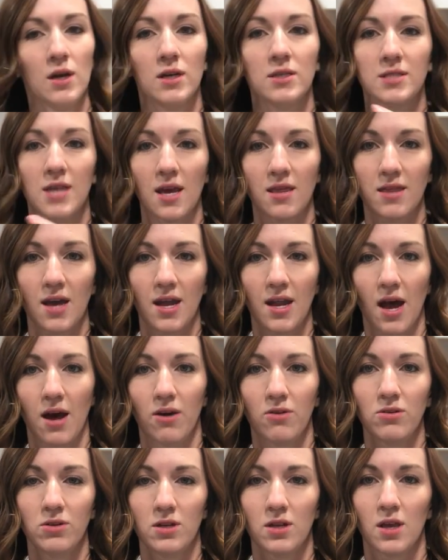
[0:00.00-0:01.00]
take that
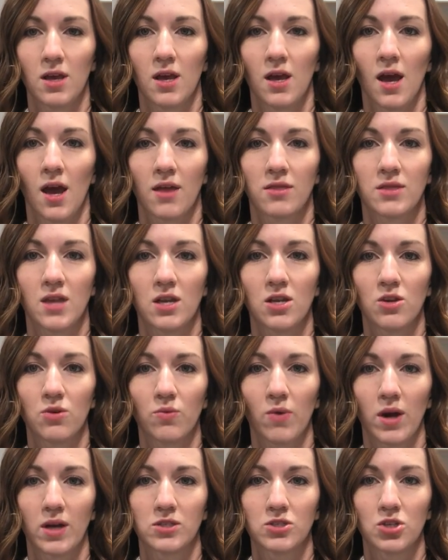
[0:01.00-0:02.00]
out, then you
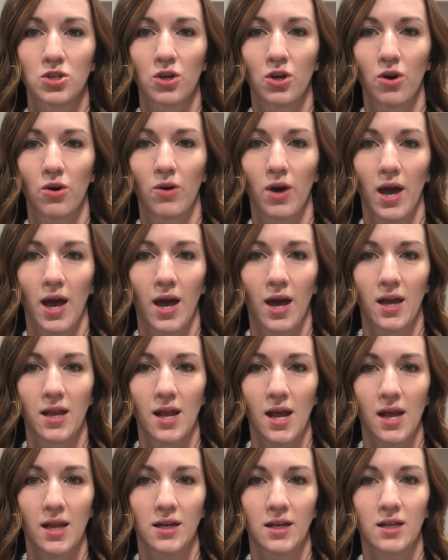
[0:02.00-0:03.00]
want to go ahead
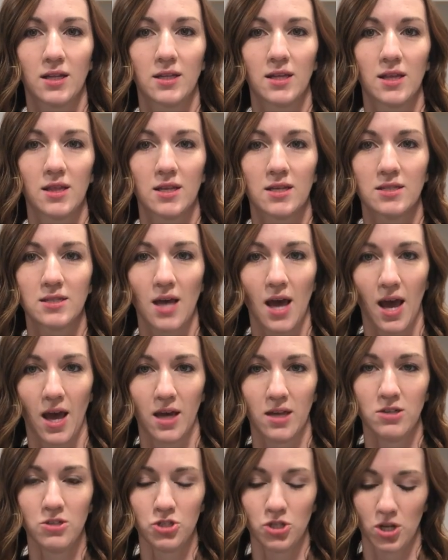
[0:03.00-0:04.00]
and clean this
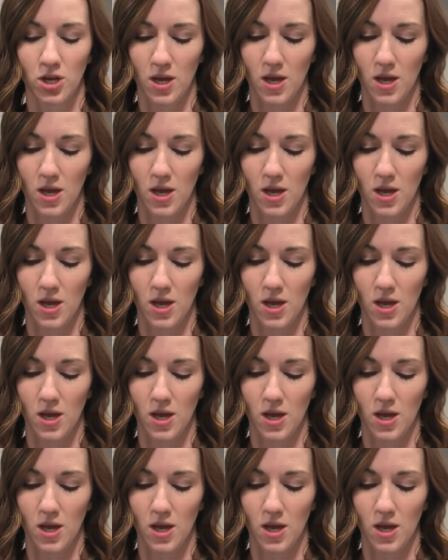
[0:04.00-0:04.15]
edge.